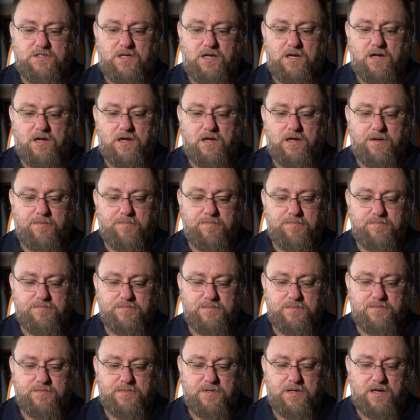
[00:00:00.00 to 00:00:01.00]

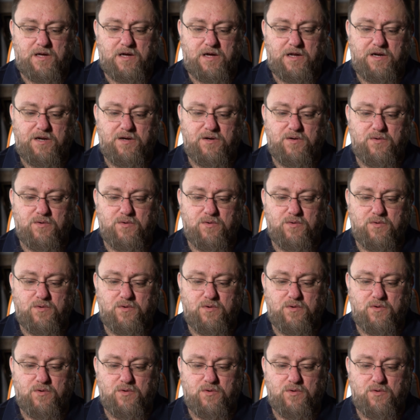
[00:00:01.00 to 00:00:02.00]
I'm Haninu
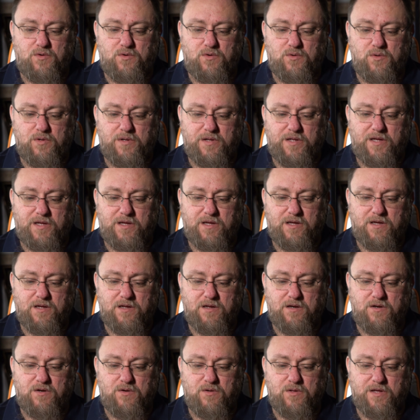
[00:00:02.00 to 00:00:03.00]

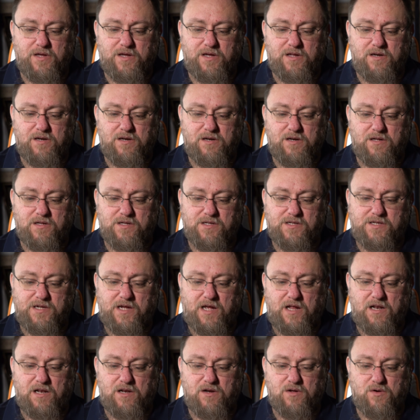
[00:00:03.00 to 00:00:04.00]
Nuligan
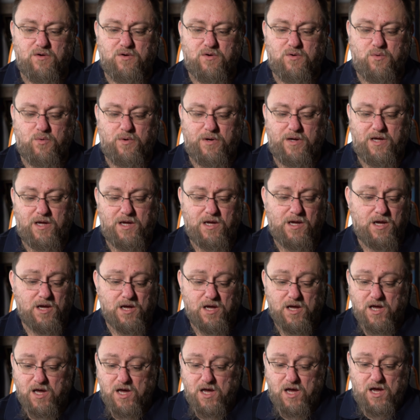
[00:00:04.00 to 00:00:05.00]
Salukui.
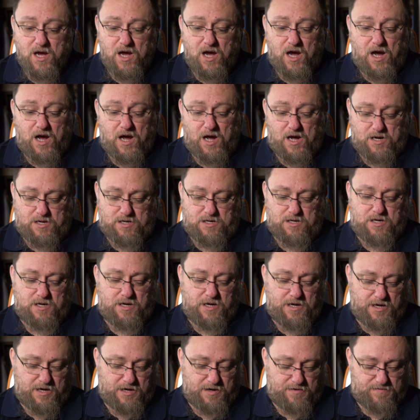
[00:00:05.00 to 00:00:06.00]

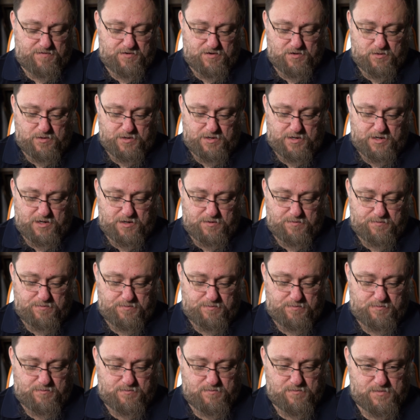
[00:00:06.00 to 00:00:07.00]
I have no idea.
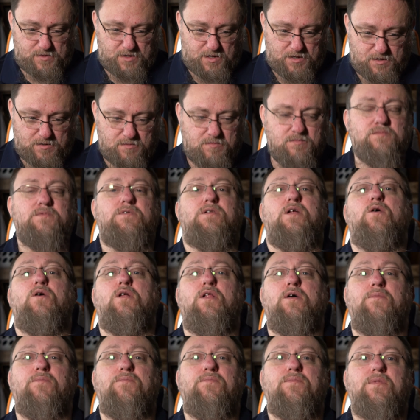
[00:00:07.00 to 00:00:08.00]
No
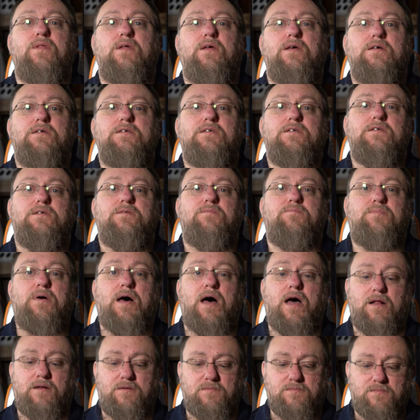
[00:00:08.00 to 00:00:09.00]
clue.
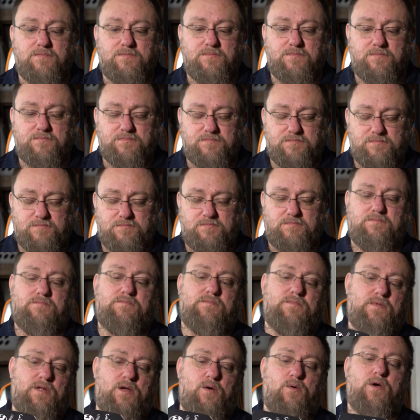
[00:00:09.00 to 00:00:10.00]
But
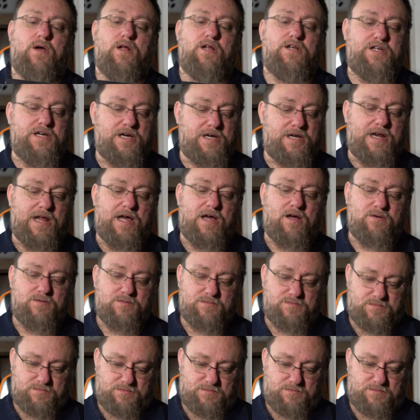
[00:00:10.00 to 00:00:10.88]
we're going to check it out.